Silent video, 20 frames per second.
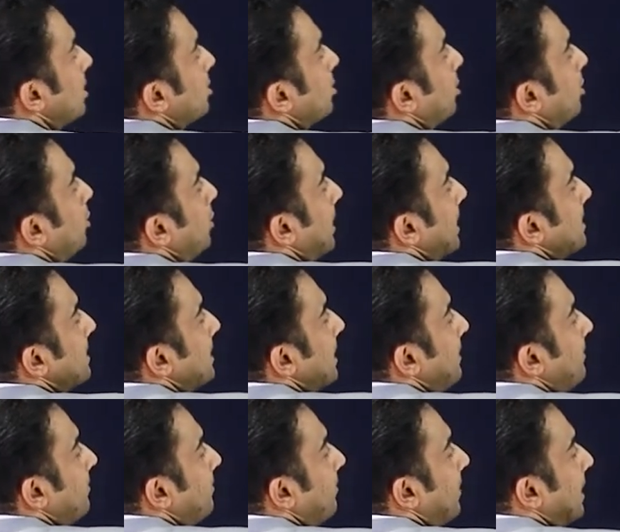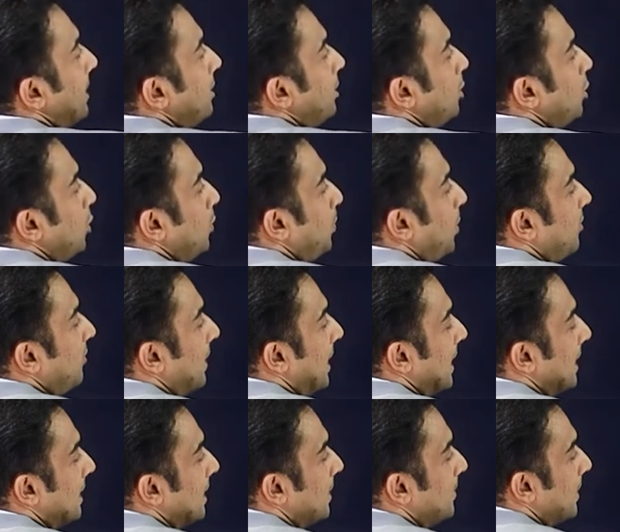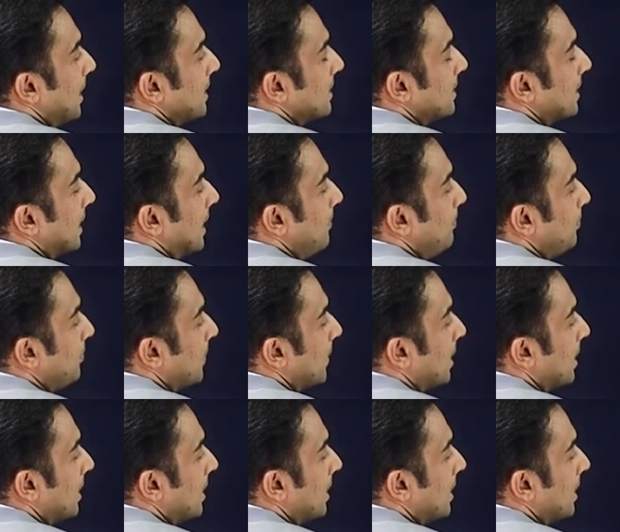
So you can see one loop of ileum has come.